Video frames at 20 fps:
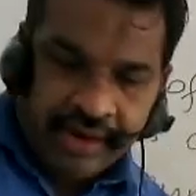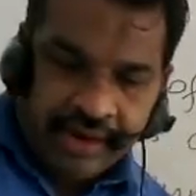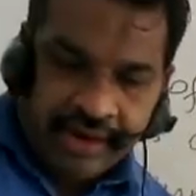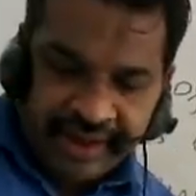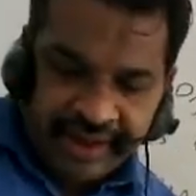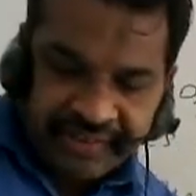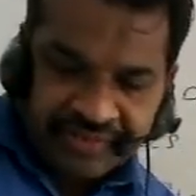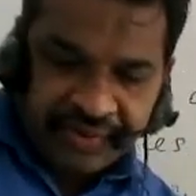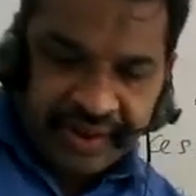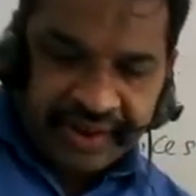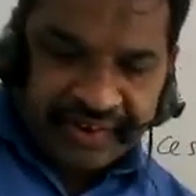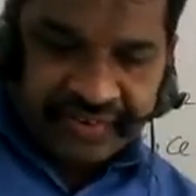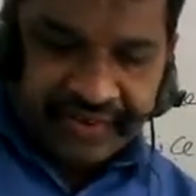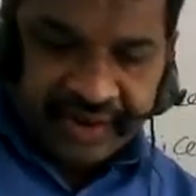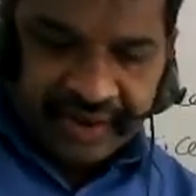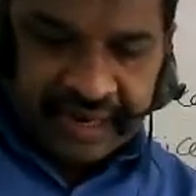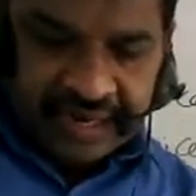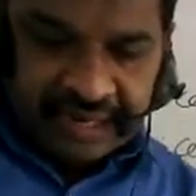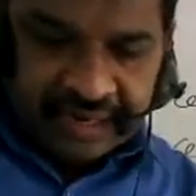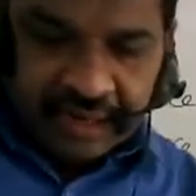Next
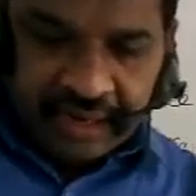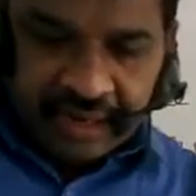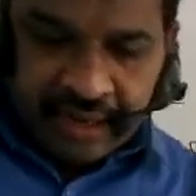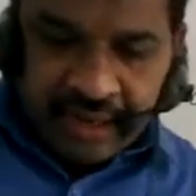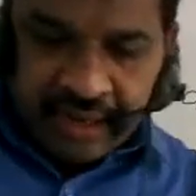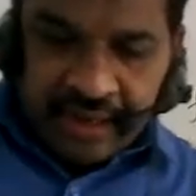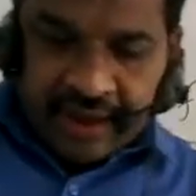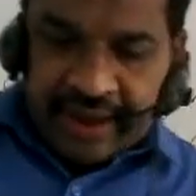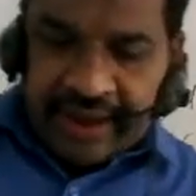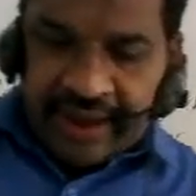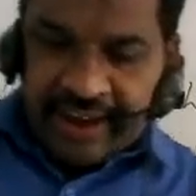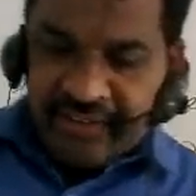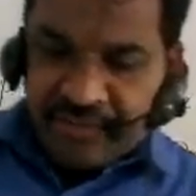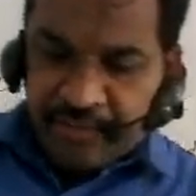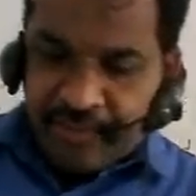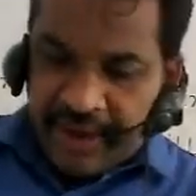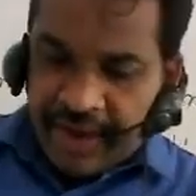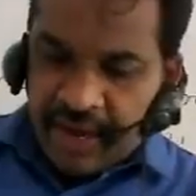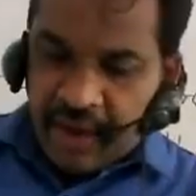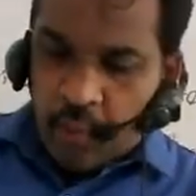question,
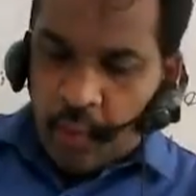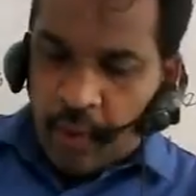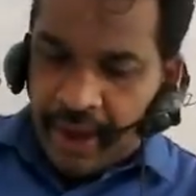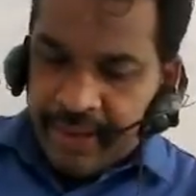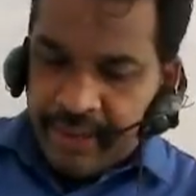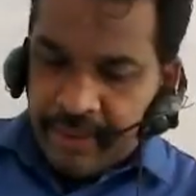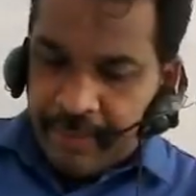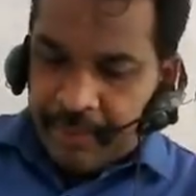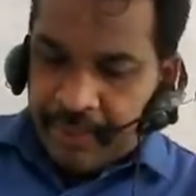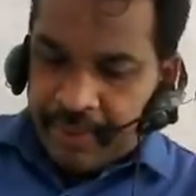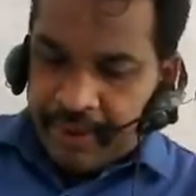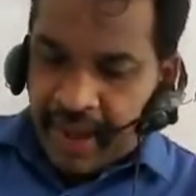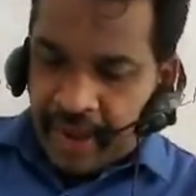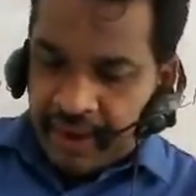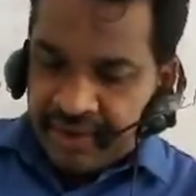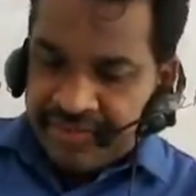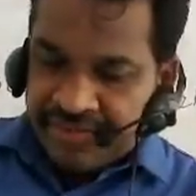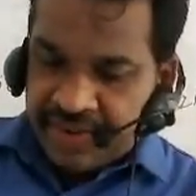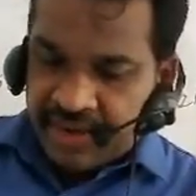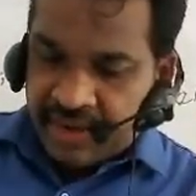explain why a
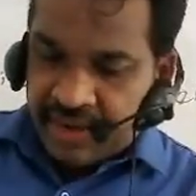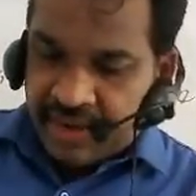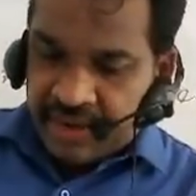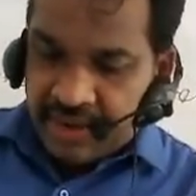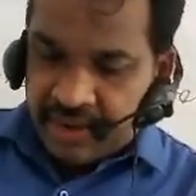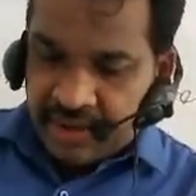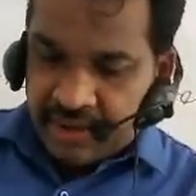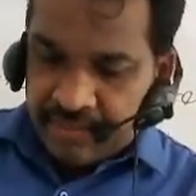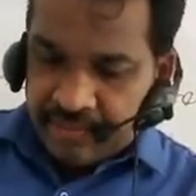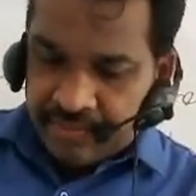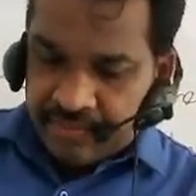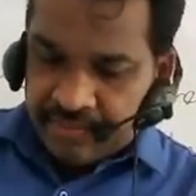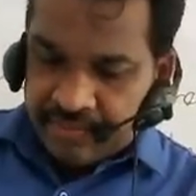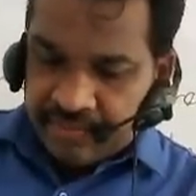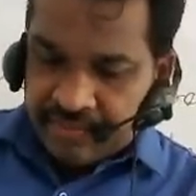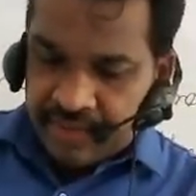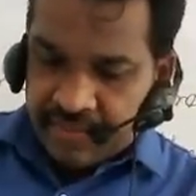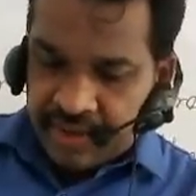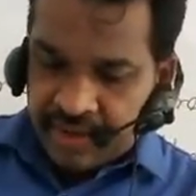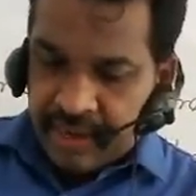reduction
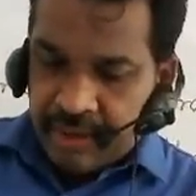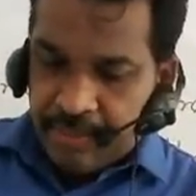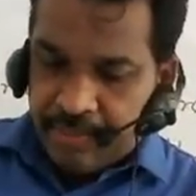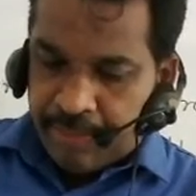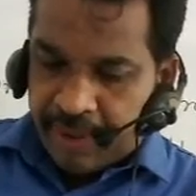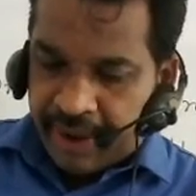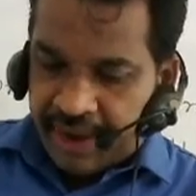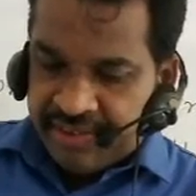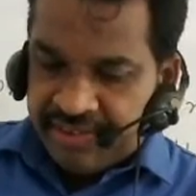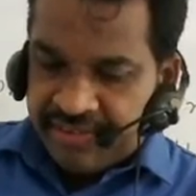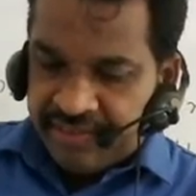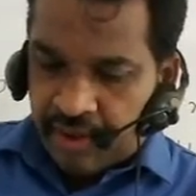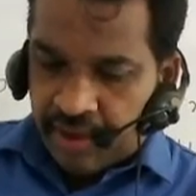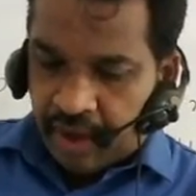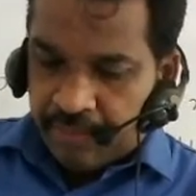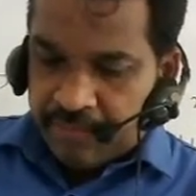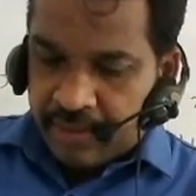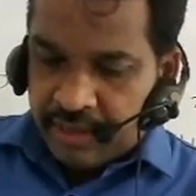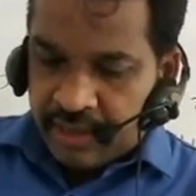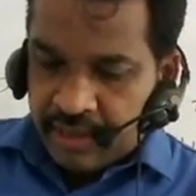in price
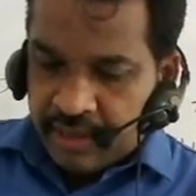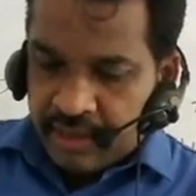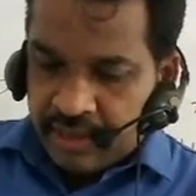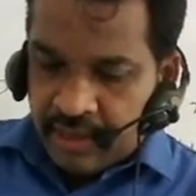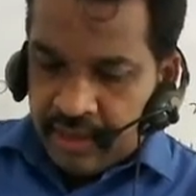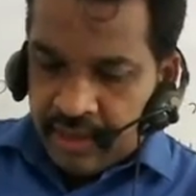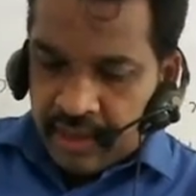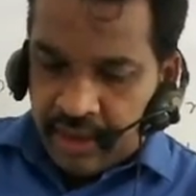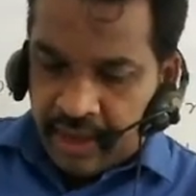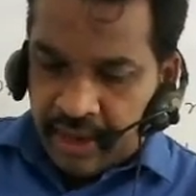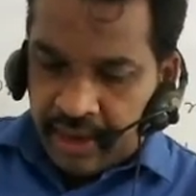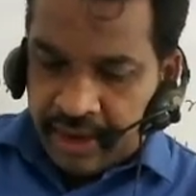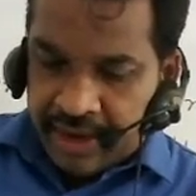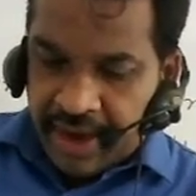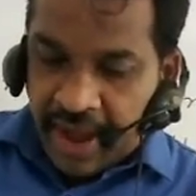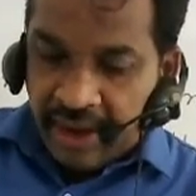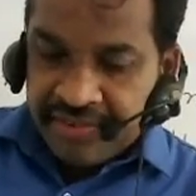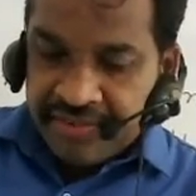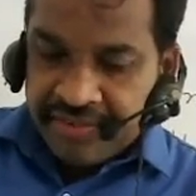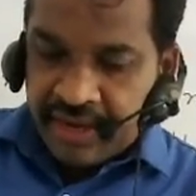of
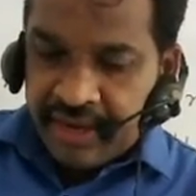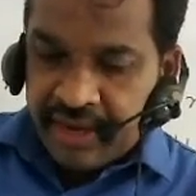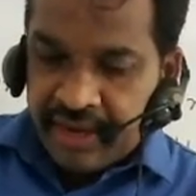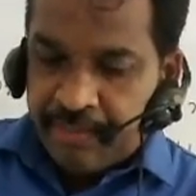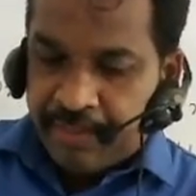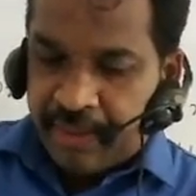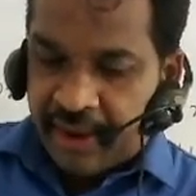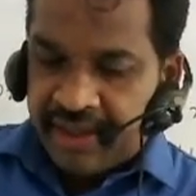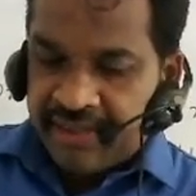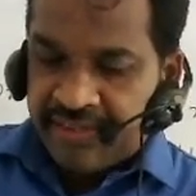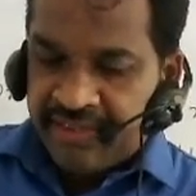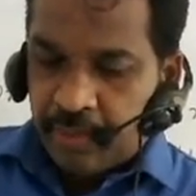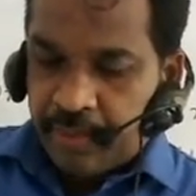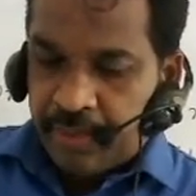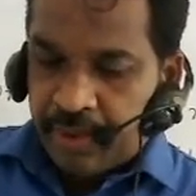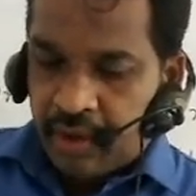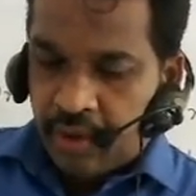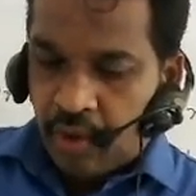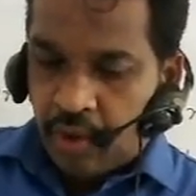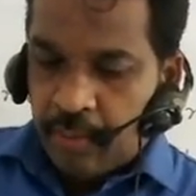
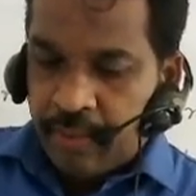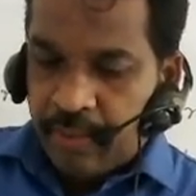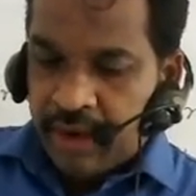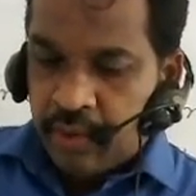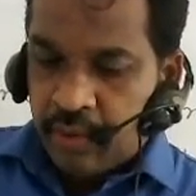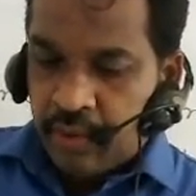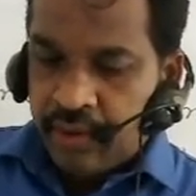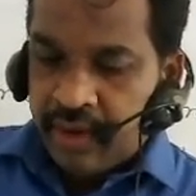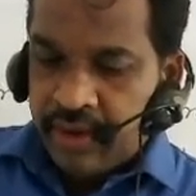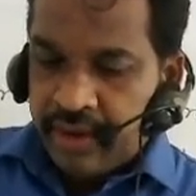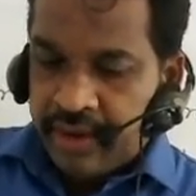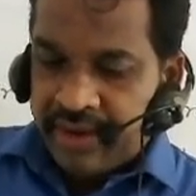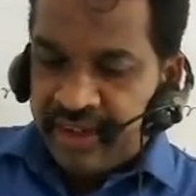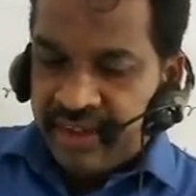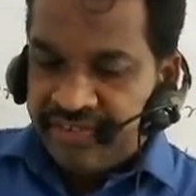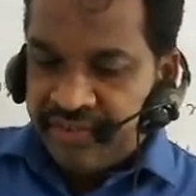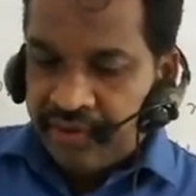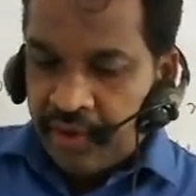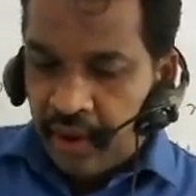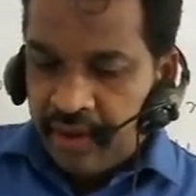a common good
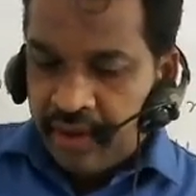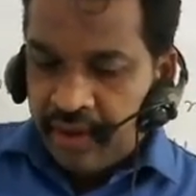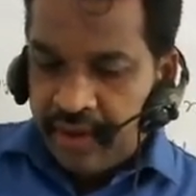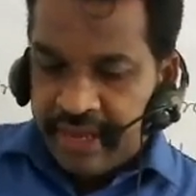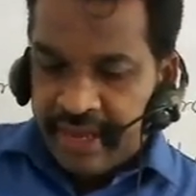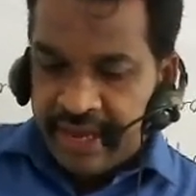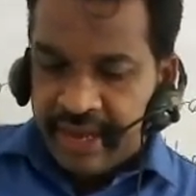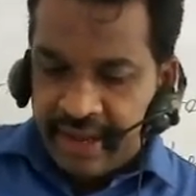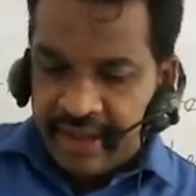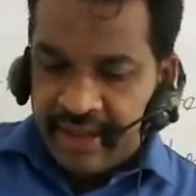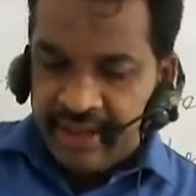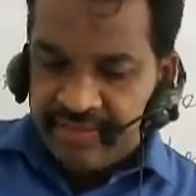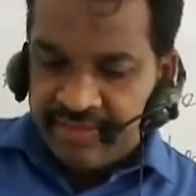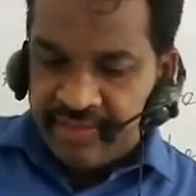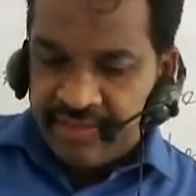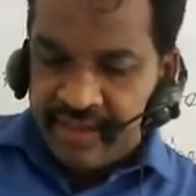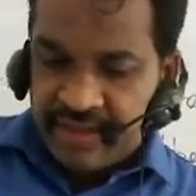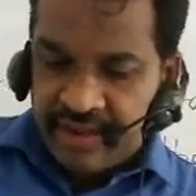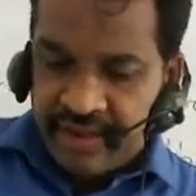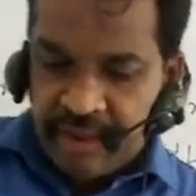does not
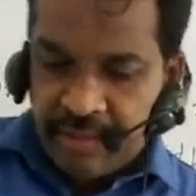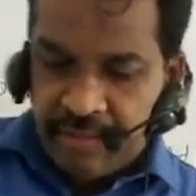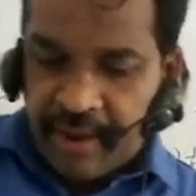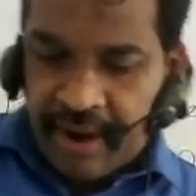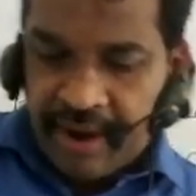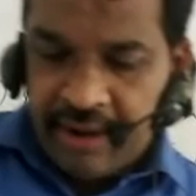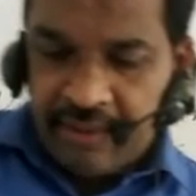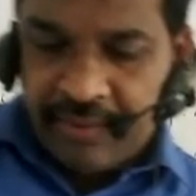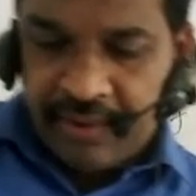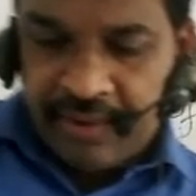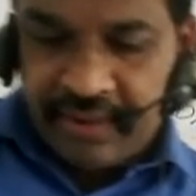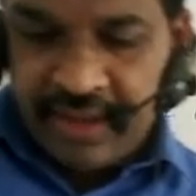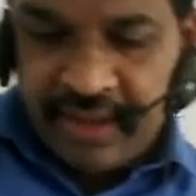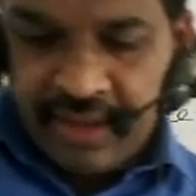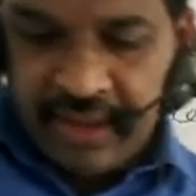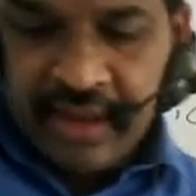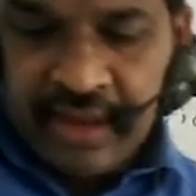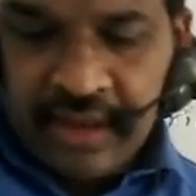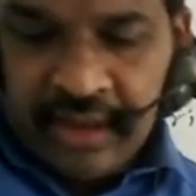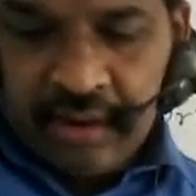increase the demand for
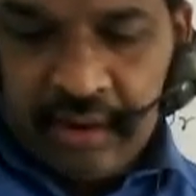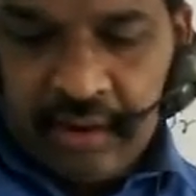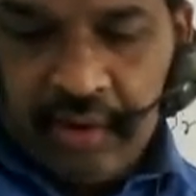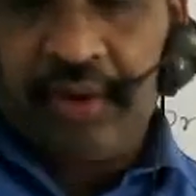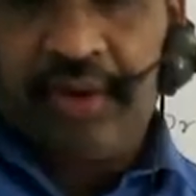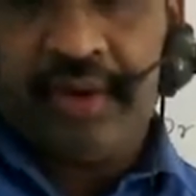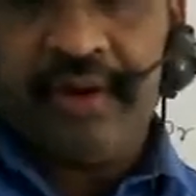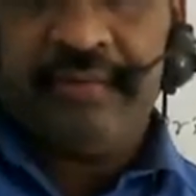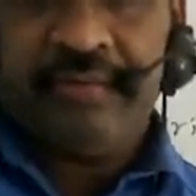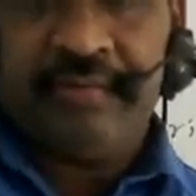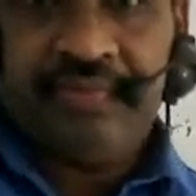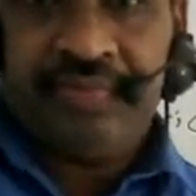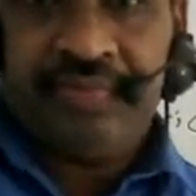the good.